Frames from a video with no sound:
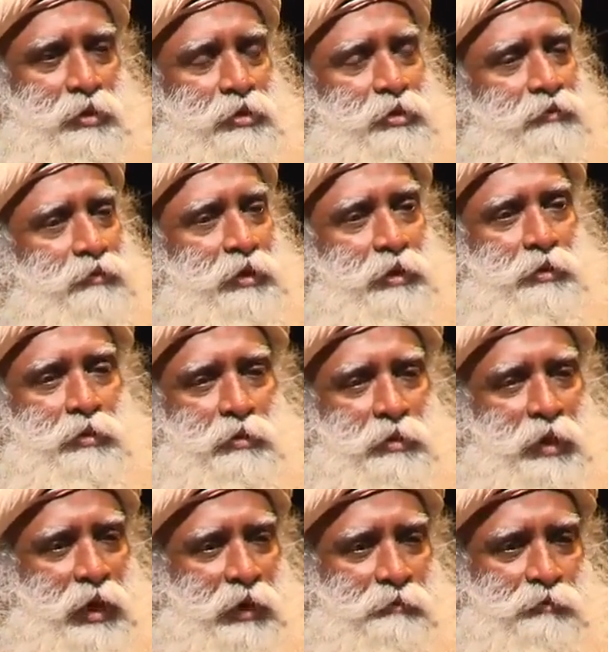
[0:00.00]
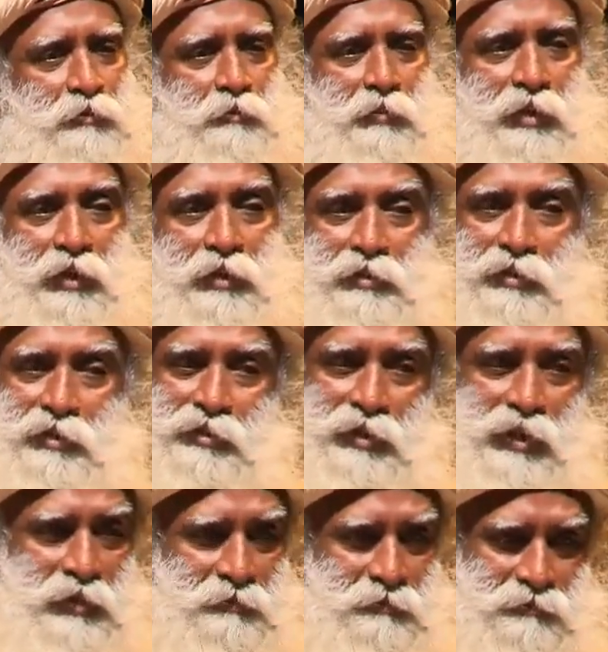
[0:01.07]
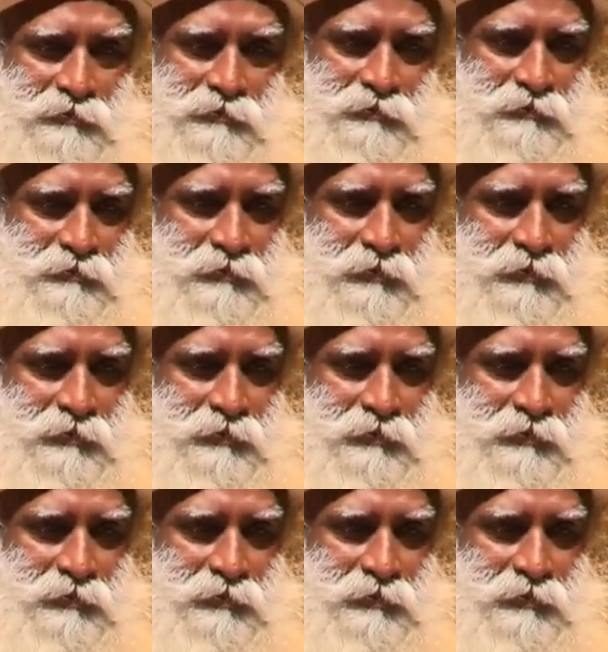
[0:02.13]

So we don't have to blunt the knife,